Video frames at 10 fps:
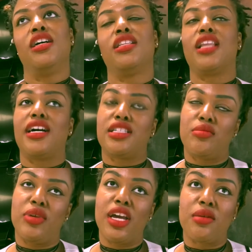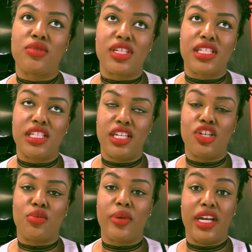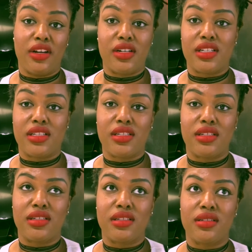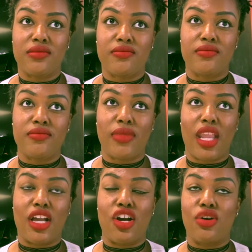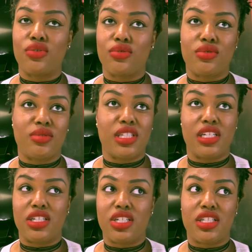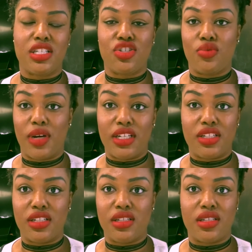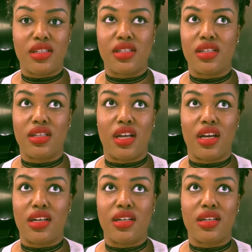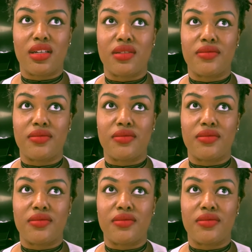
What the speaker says: Like, to be able to see your parent go through such situations, like,